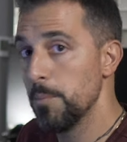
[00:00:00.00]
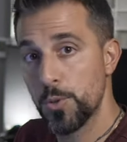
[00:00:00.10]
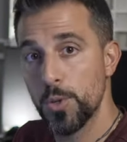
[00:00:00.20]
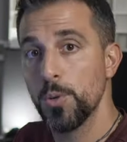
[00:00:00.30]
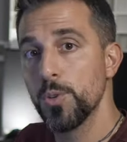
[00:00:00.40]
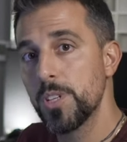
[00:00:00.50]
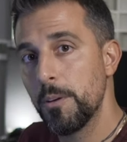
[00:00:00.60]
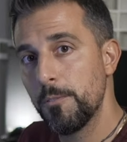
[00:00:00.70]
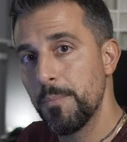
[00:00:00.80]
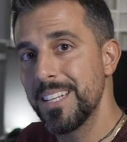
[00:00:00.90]
and show you
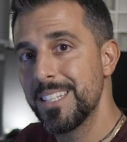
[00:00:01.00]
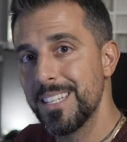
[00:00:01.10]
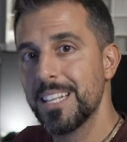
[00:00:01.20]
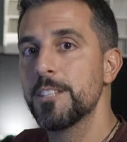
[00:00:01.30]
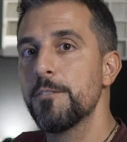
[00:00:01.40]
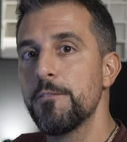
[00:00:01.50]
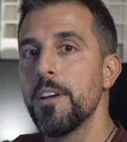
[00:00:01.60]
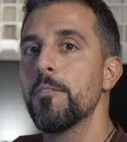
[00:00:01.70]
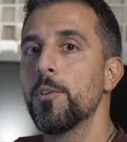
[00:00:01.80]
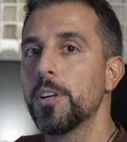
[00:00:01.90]
some of my six
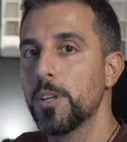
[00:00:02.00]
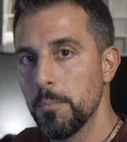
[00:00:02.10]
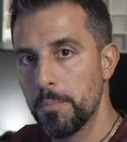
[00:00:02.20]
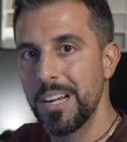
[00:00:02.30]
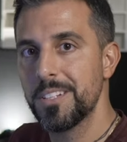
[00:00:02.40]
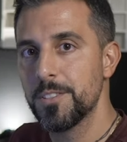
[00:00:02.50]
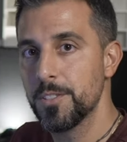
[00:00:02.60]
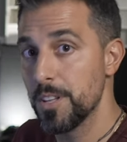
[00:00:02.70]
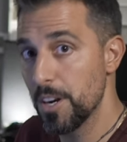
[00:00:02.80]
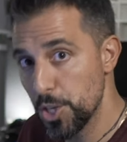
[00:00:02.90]
favorite
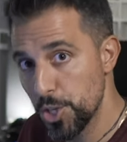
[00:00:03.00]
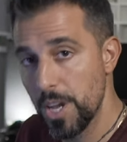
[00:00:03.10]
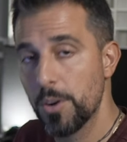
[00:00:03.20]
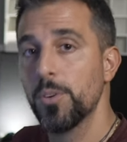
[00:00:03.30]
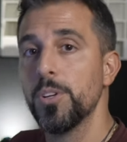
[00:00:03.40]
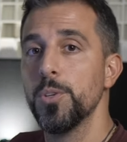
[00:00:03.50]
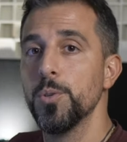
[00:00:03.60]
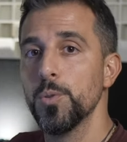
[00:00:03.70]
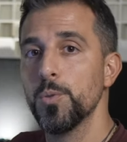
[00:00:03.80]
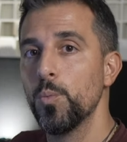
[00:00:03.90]
compressors that I generally
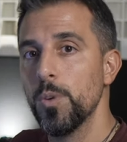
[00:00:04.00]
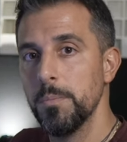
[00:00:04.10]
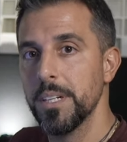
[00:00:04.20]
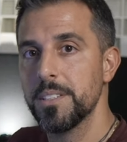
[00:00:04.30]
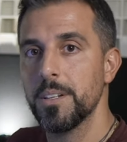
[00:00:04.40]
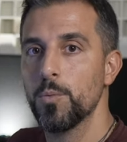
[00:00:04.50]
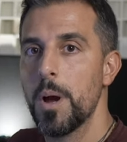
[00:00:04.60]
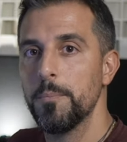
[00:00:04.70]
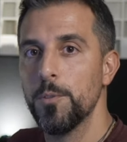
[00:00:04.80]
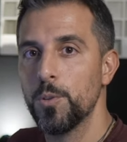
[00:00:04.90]
use when mixing
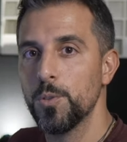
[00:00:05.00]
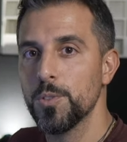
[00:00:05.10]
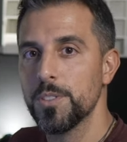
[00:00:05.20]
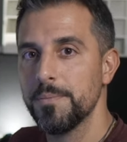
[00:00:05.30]
rap vocals.